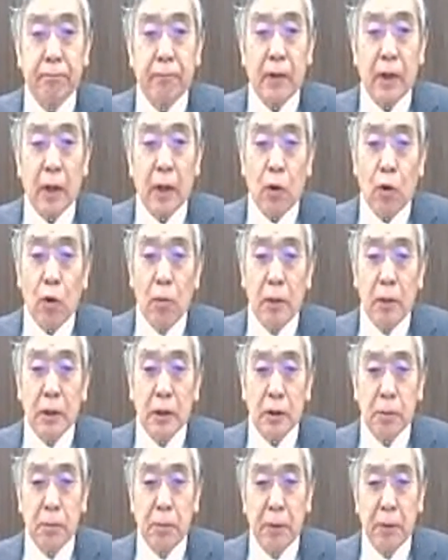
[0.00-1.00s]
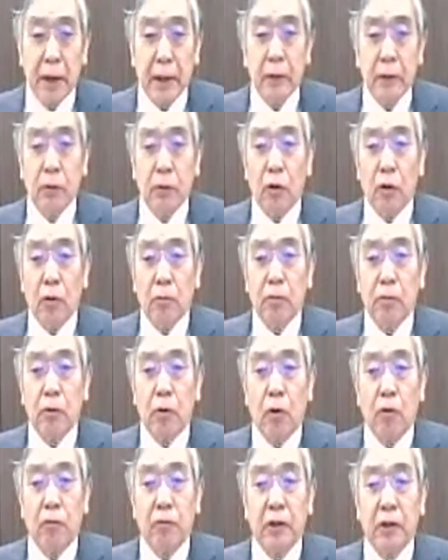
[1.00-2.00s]
The global spread of
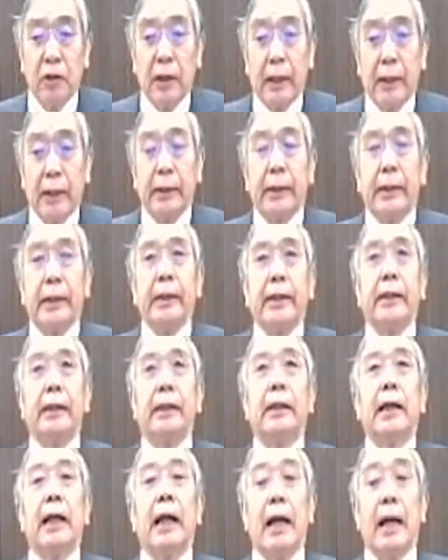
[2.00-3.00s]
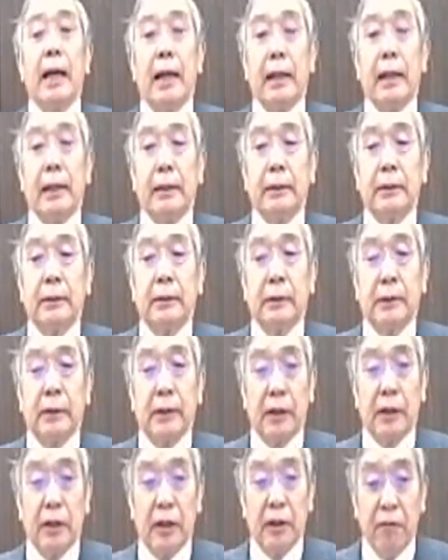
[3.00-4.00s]
COVID-19 has
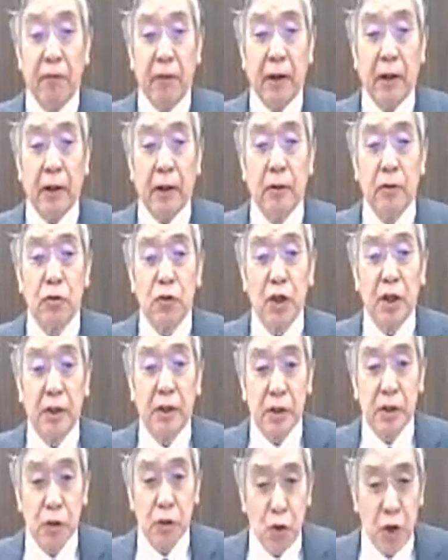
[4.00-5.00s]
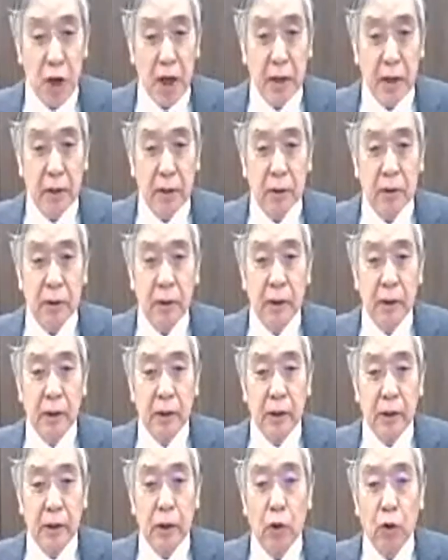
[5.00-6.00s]
significantly restrained
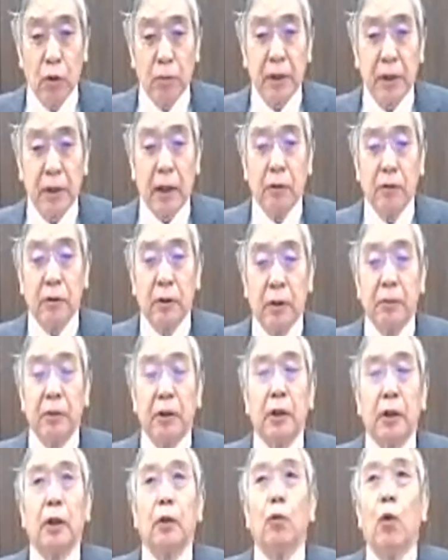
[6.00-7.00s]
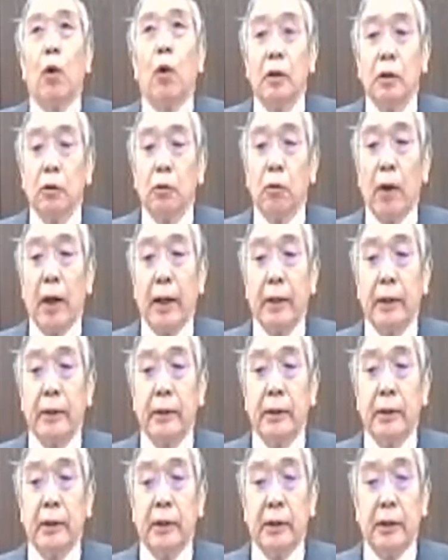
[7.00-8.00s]
economic activity worldwide.
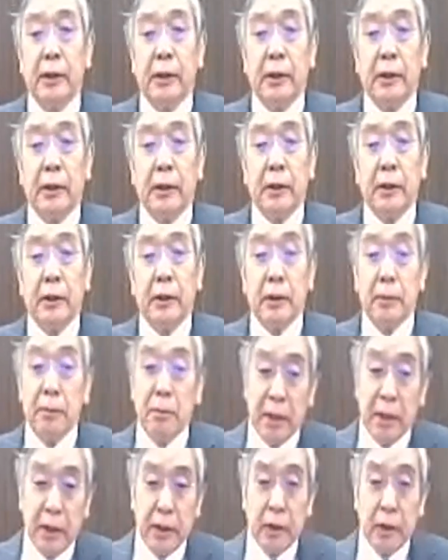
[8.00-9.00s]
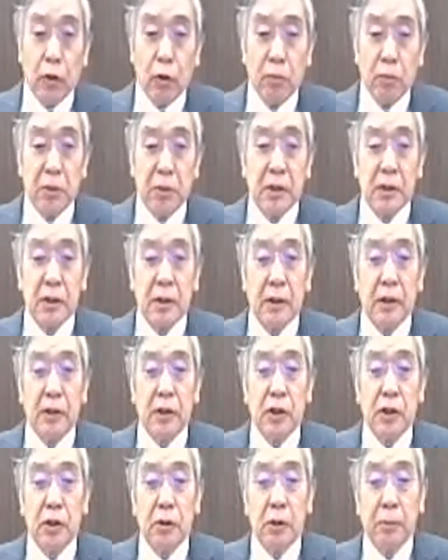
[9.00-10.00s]
In many economies, the
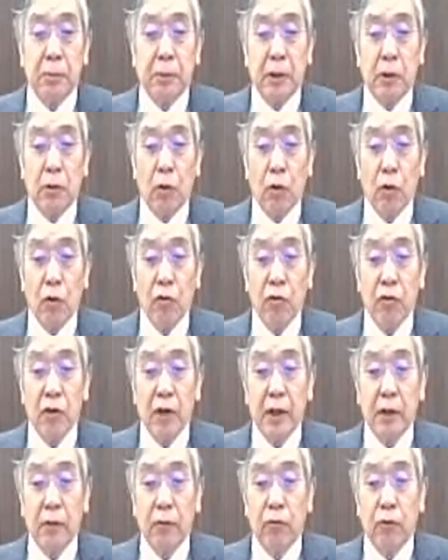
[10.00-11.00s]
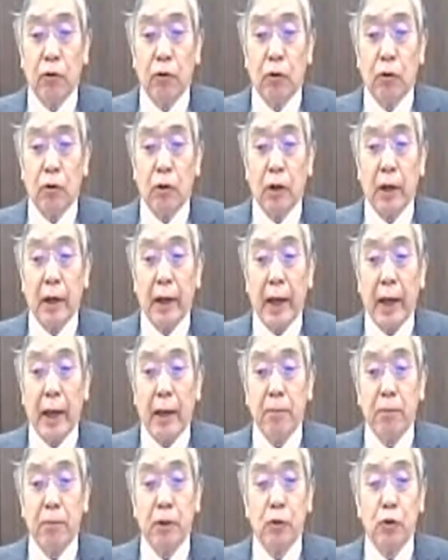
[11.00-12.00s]
GDP growth rate for
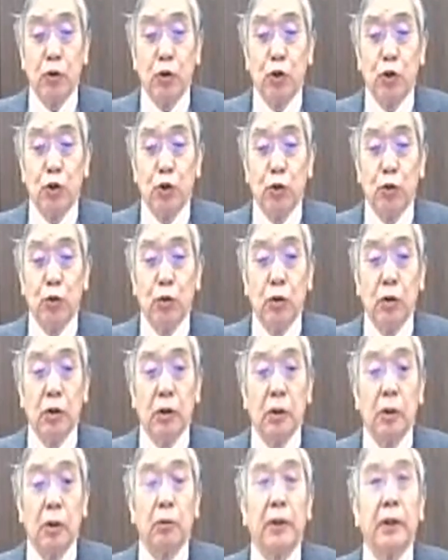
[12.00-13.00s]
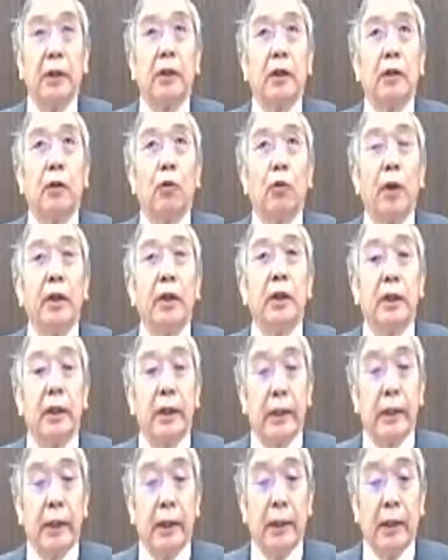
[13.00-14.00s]
April-June
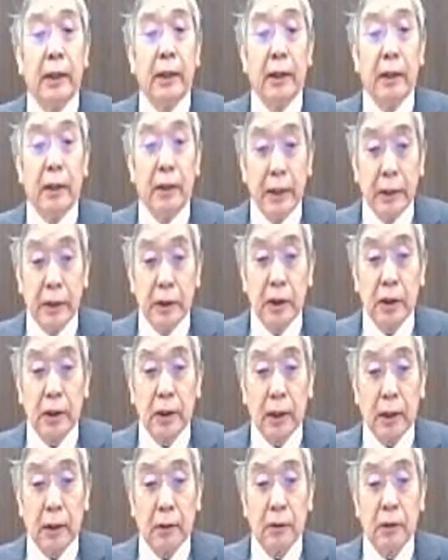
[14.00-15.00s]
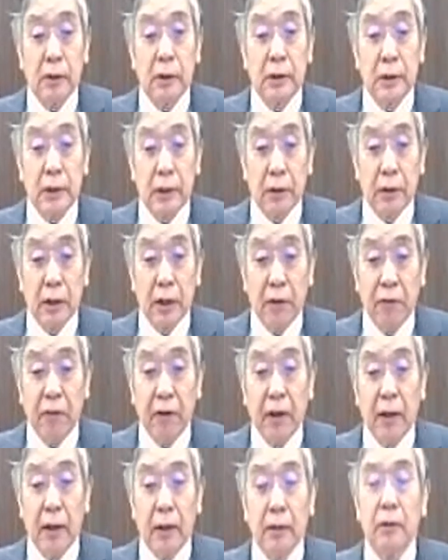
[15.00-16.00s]
2020 registered
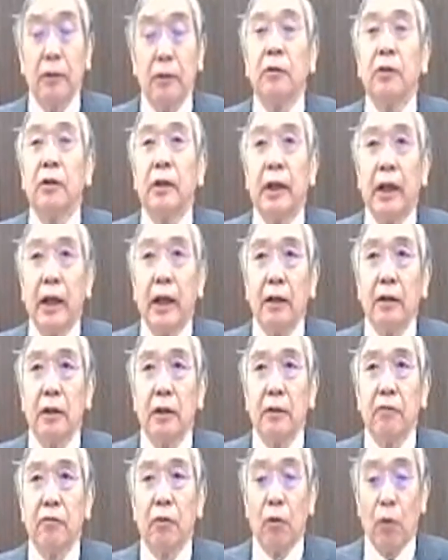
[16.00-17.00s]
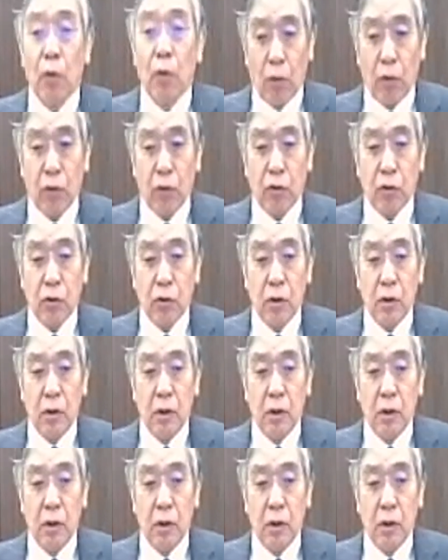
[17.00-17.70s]
significant negative growth.